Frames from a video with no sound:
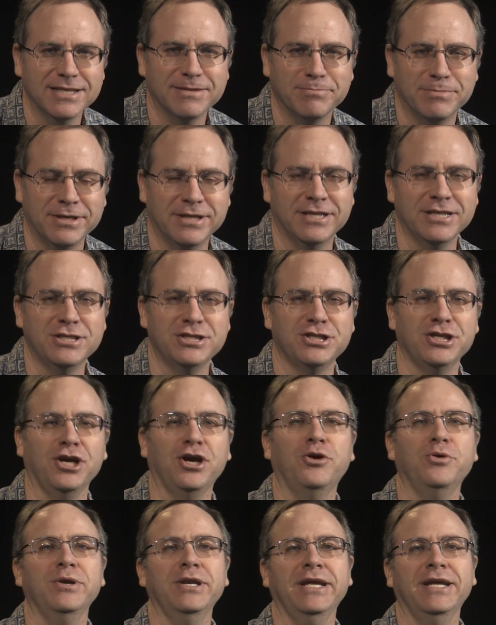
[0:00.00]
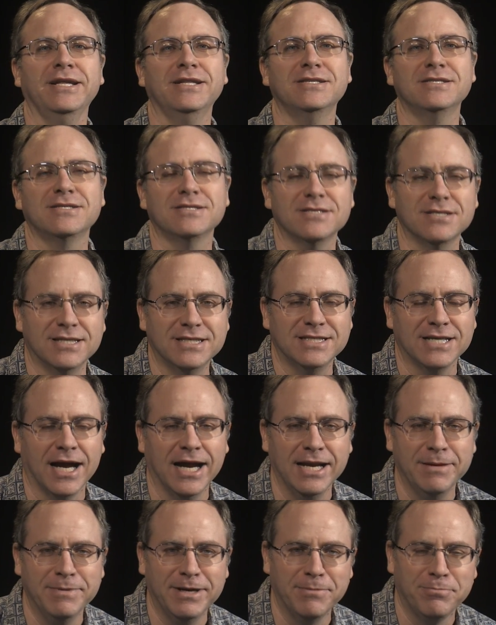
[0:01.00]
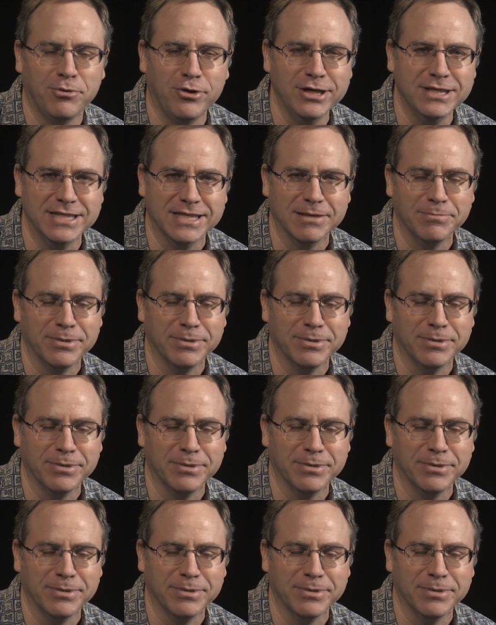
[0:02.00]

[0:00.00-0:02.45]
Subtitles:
But this show needs a tiny bit of pointing,